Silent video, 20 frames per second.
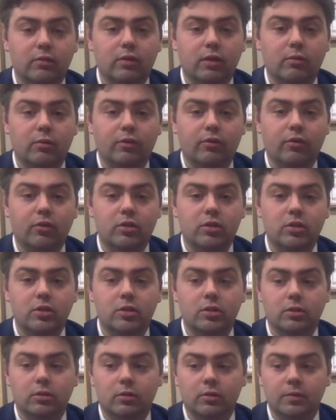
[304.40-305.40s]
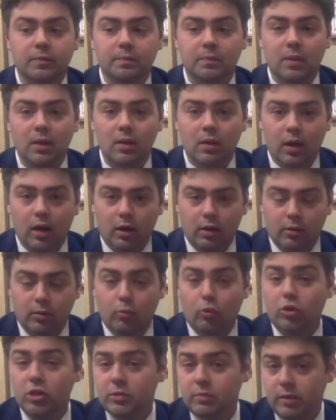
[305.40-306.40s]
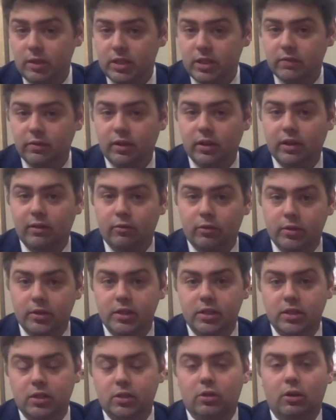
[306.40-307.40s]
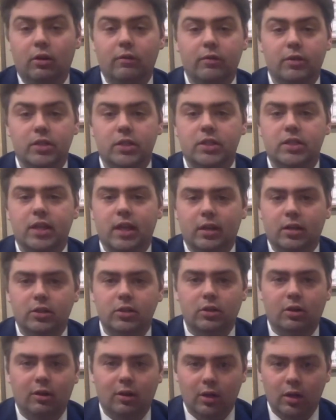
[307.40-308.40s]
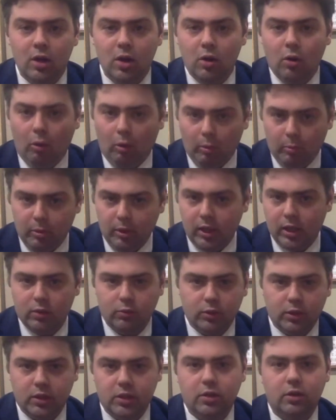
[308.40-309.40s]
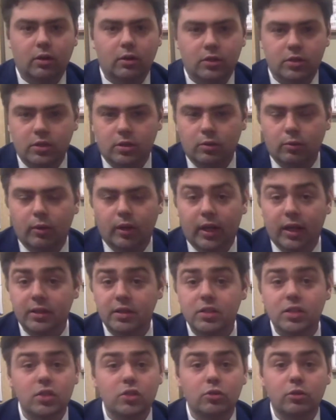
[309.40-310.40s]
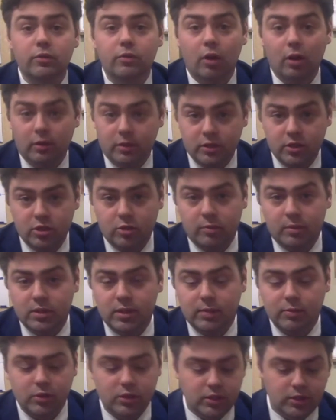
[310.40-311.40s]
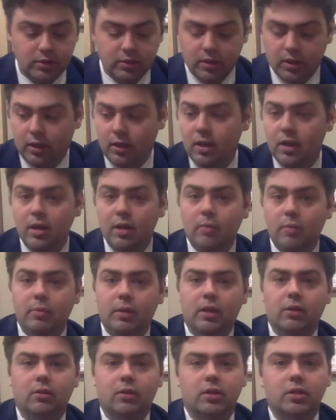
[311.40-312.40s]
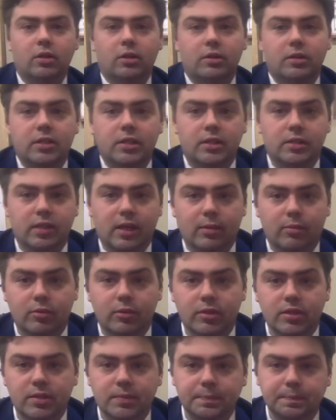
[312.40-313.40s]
and refers to, on a more specific level, this guitar versus that guitar, or playing one guitar a certain way. And this is true of all instruments. I'm just using piano and guitar as the examples.